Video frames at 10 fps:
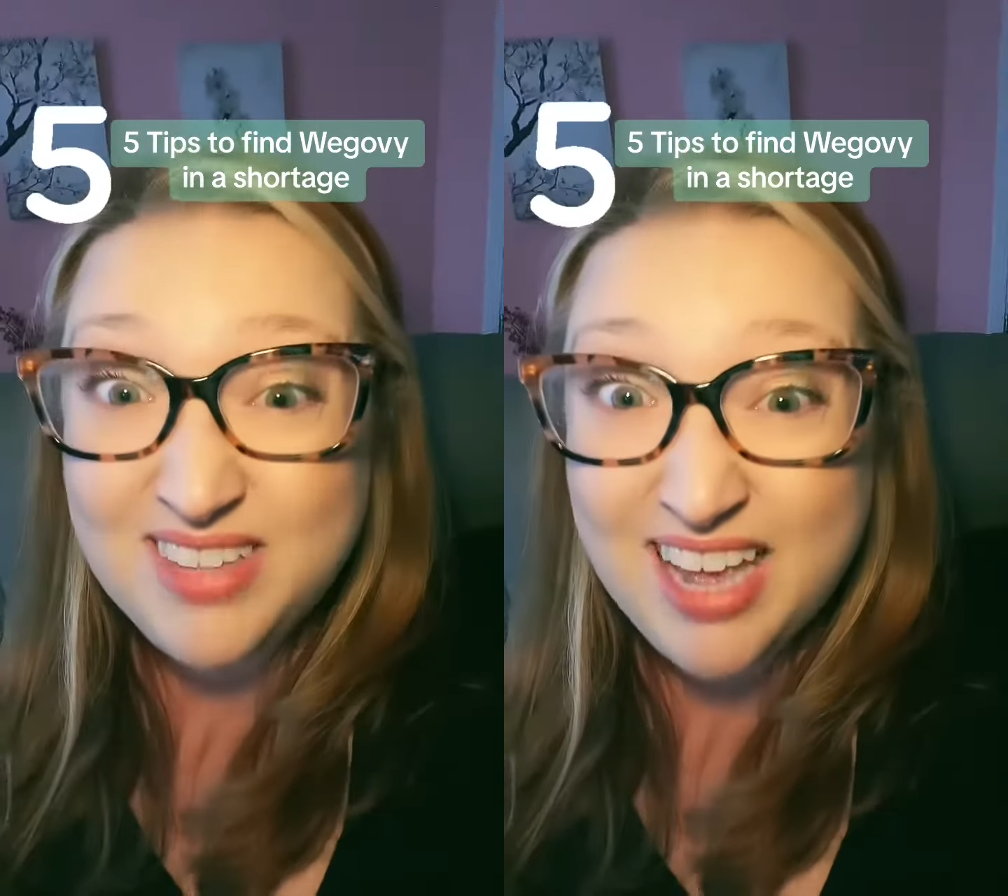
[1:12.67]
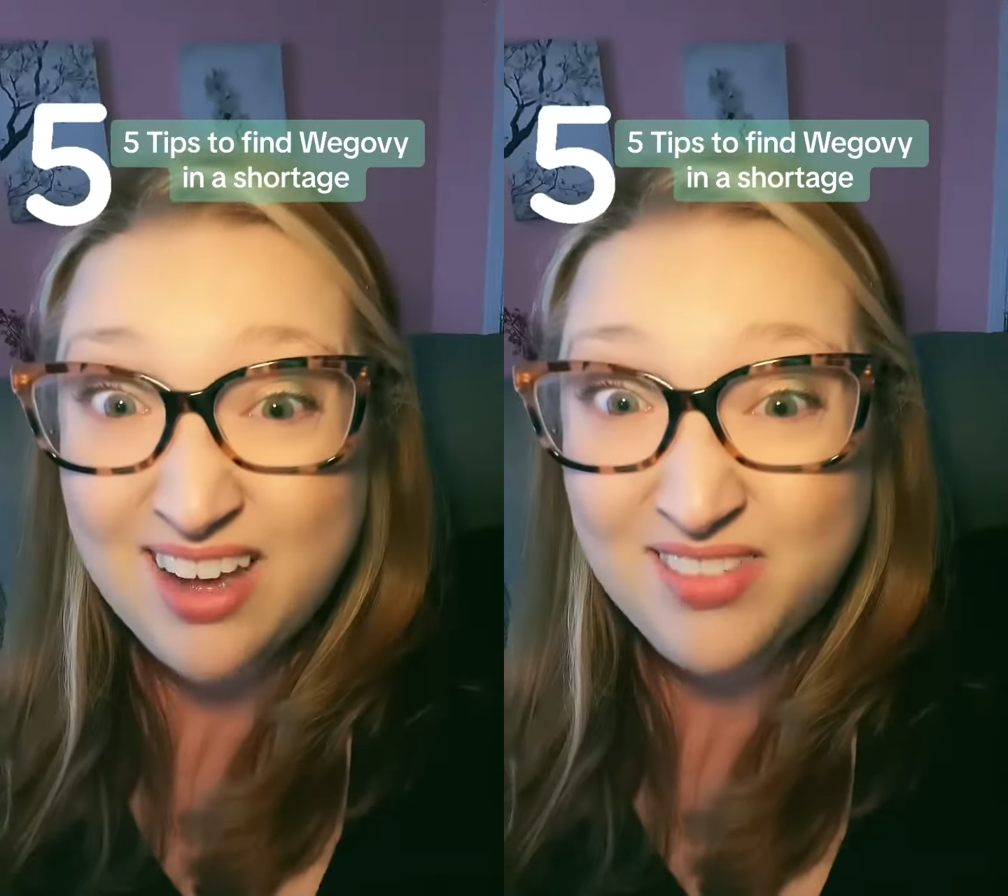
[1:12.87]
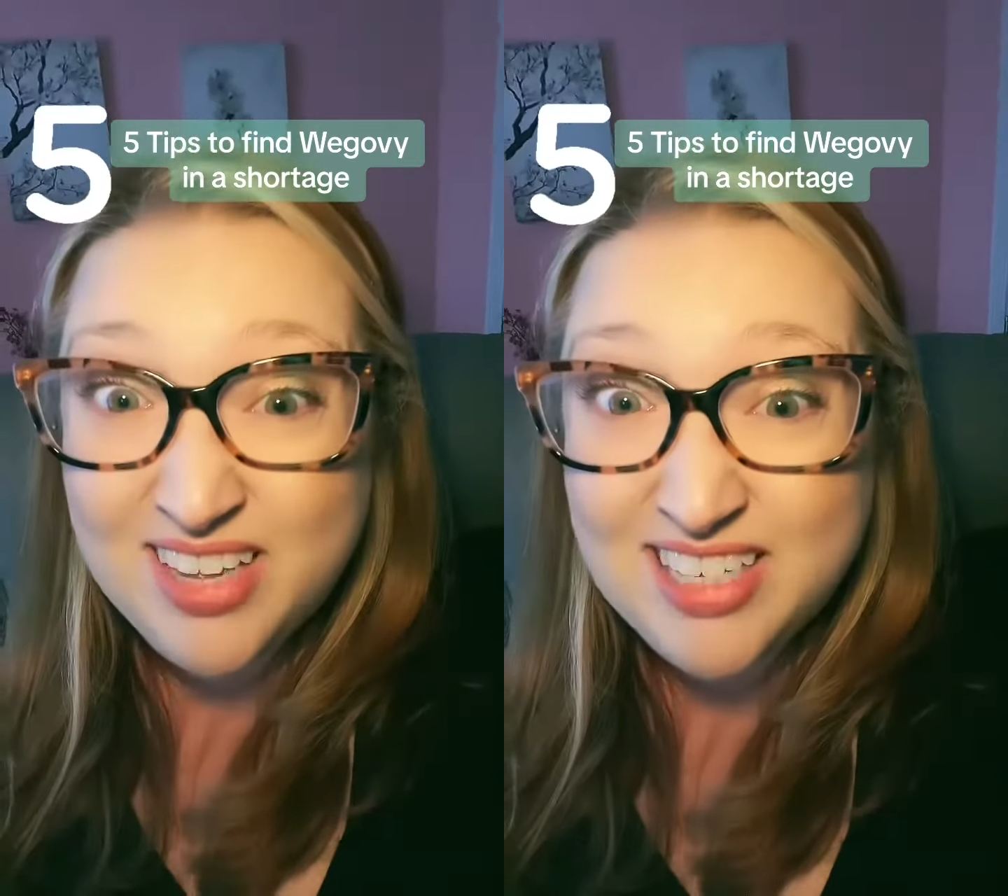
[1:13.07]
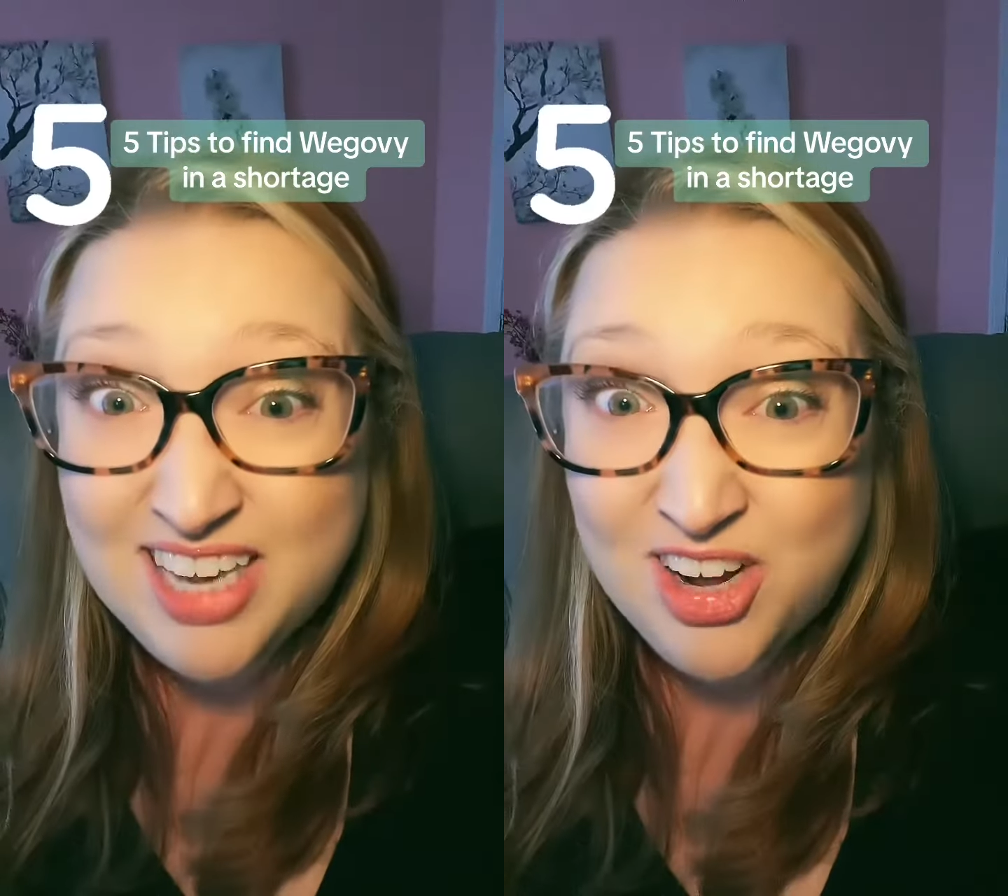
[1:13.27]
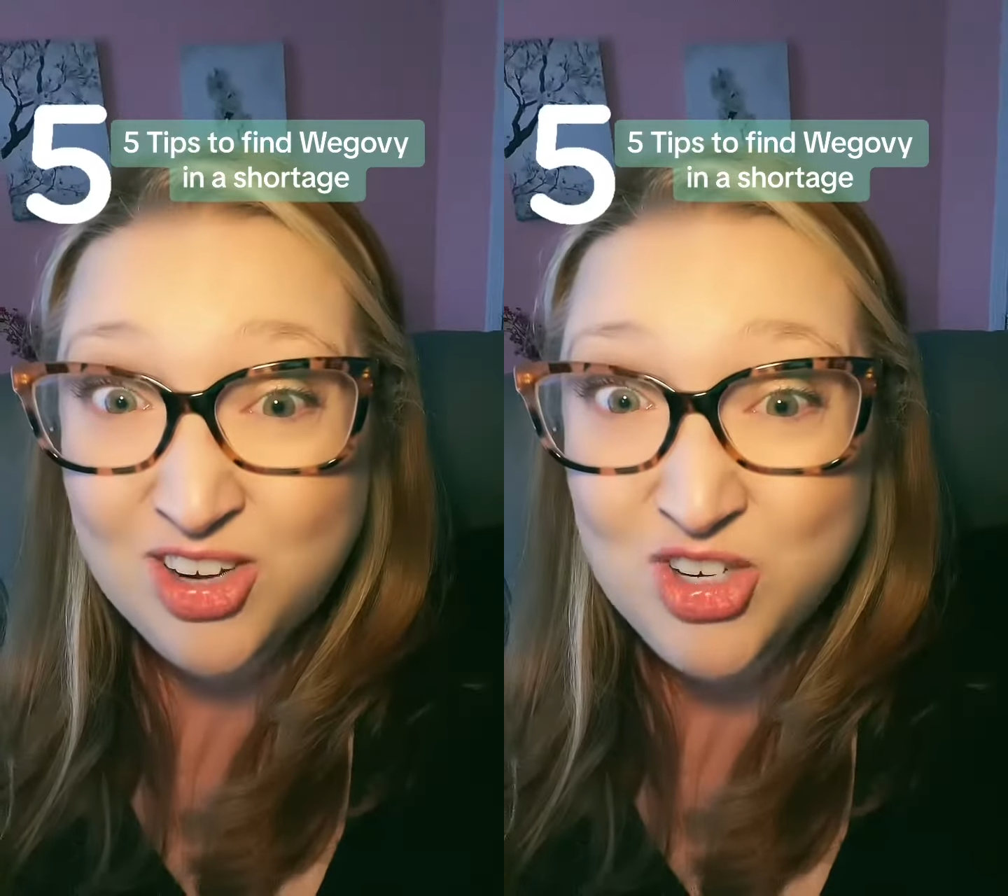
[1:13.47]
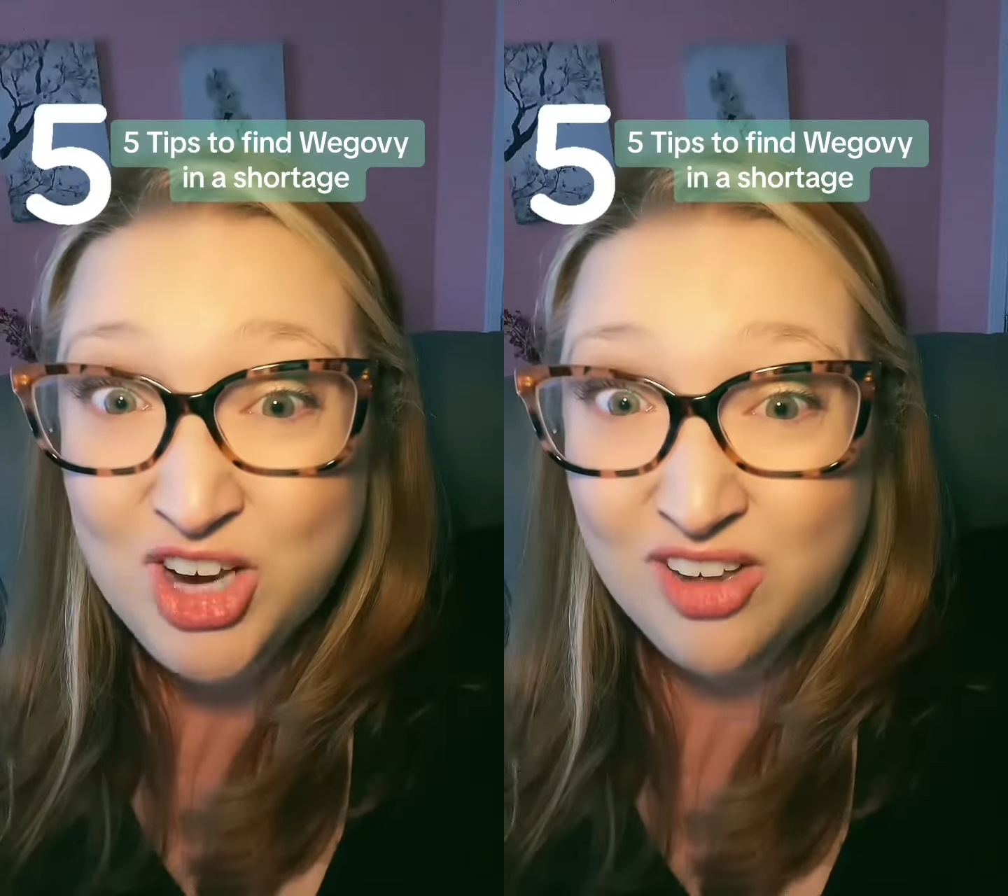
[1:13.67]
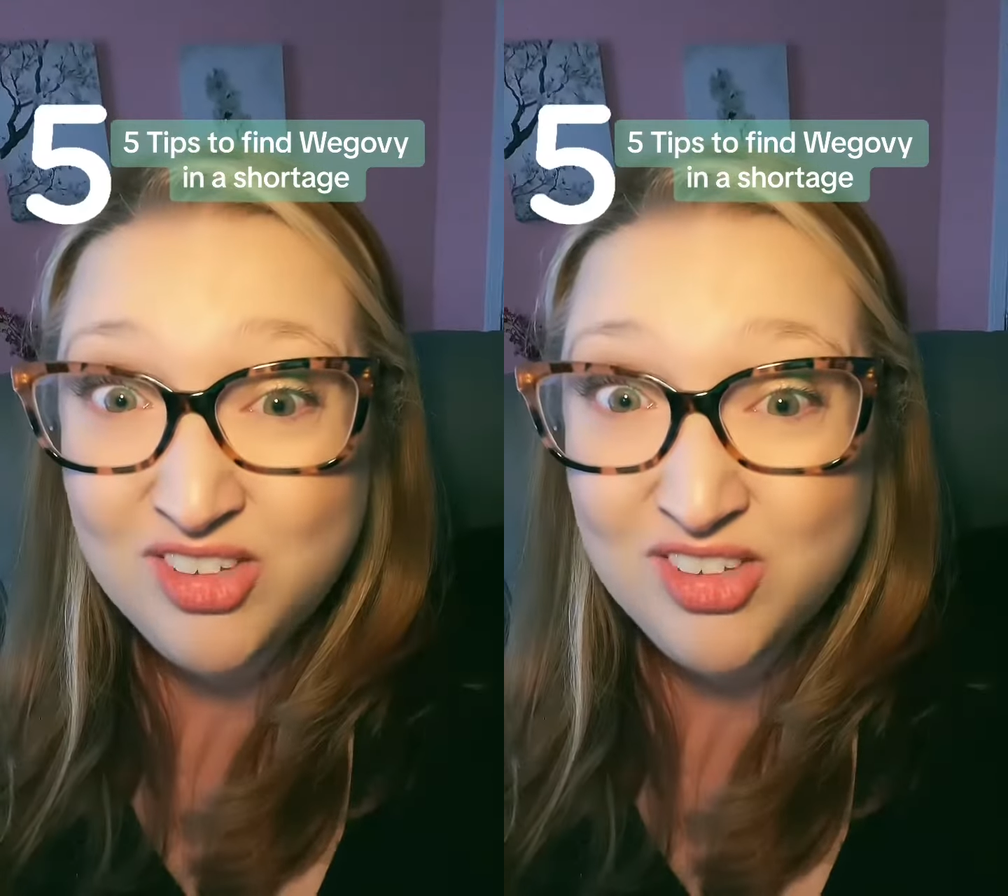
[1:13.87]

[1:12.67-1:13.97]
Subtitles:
have things sitting on shelves,